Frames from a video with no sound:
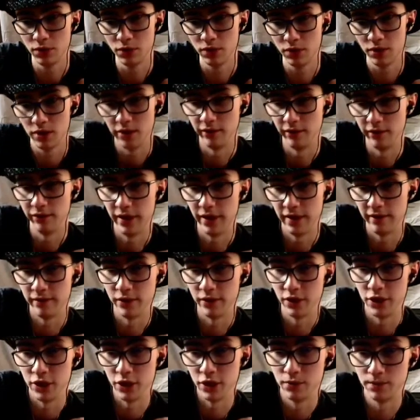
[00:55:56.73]
of that
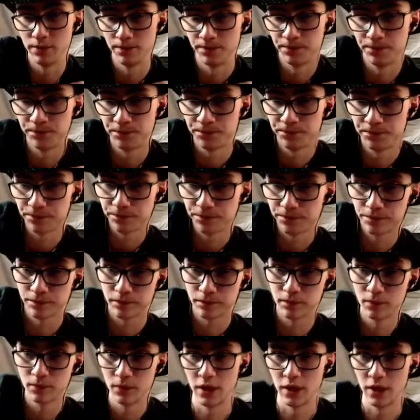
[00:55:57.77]
video.
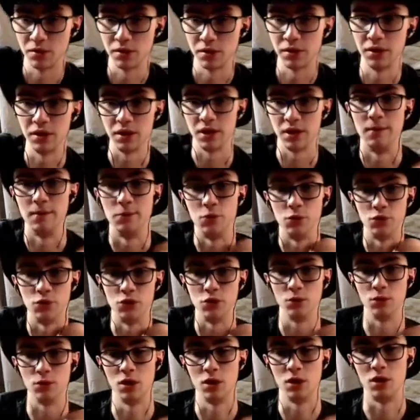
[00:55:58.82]
I don't think the games were
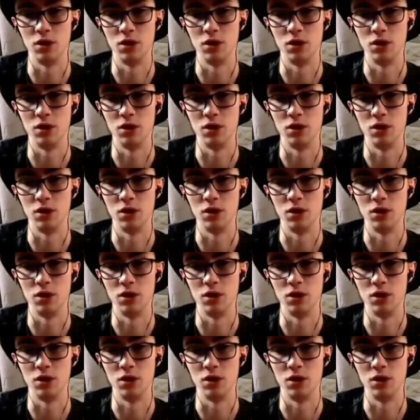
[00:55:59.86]
too long